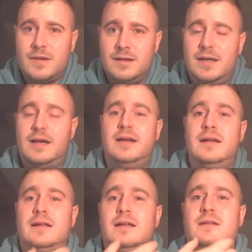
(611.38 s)
Yeah,
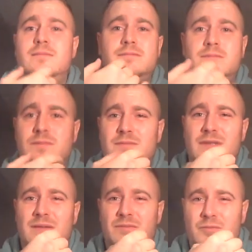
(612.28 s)
it
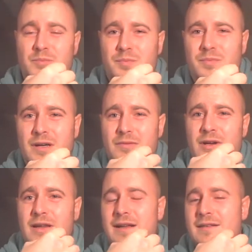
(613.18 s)

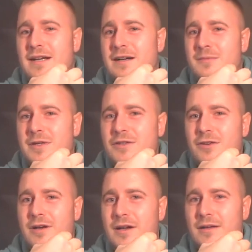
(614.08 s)
really attacked my
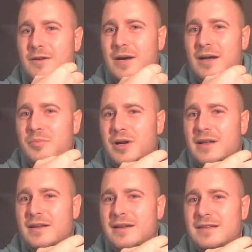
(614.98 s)
tongue. Quite a
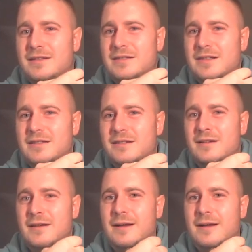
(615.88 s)
prickly sensation.